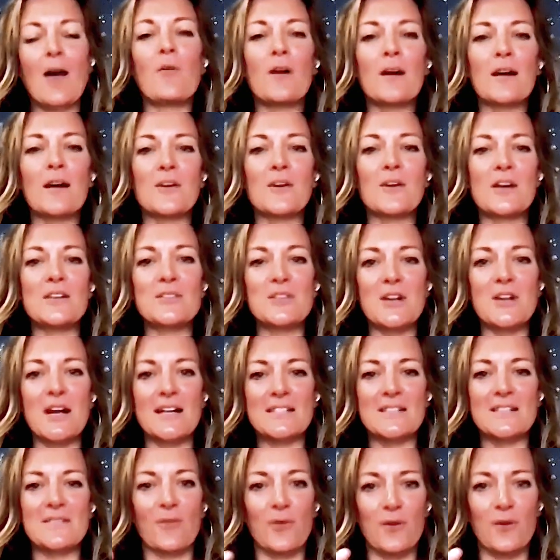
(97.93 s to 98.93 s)
I wore a green
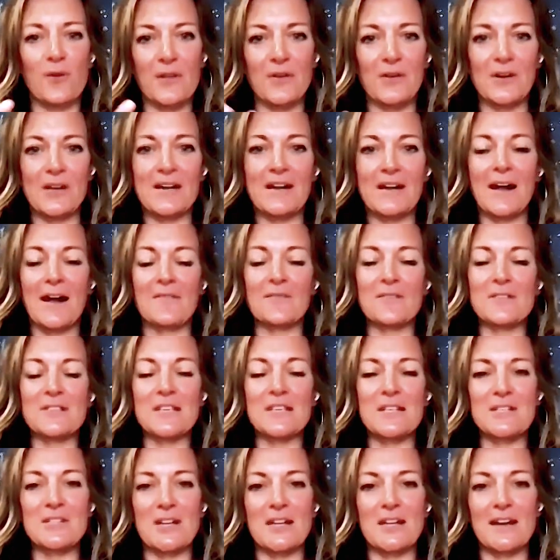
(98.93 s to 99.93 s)
dress for the green
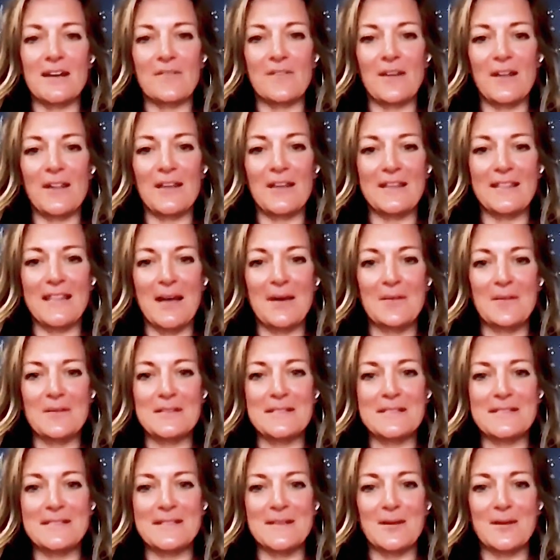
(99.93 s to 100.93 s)
conversation. I felt like
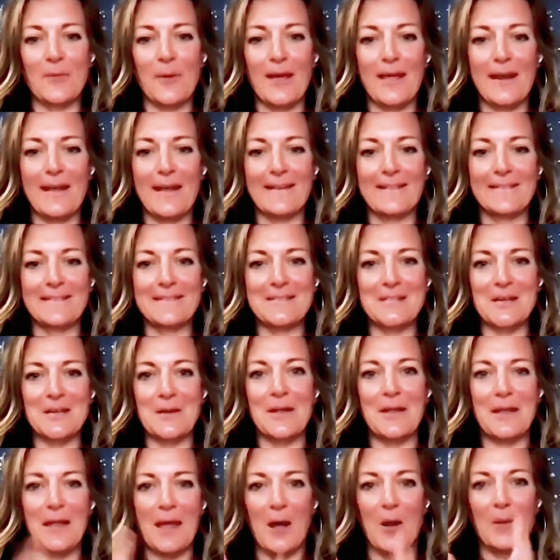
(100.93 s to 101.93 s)
that was the way
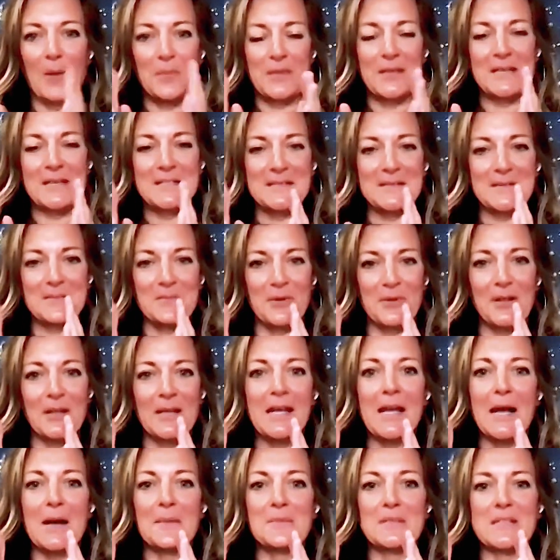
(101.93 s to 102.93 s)
to help this
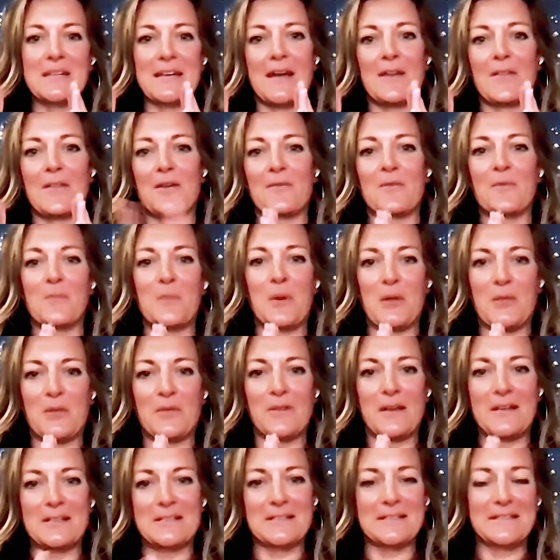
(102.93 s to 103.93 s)
really come together for
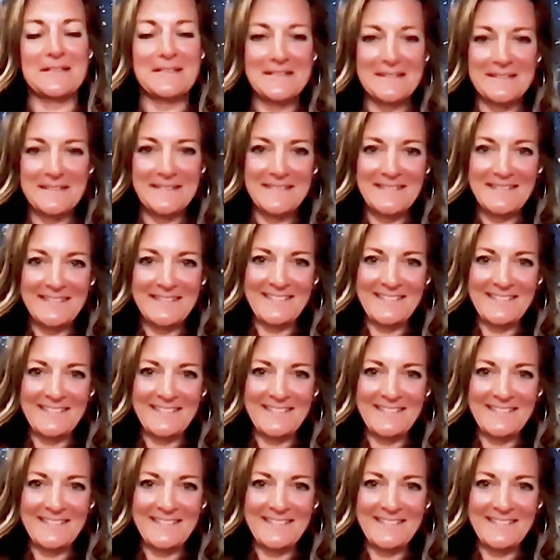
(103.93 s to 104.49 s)
both of us.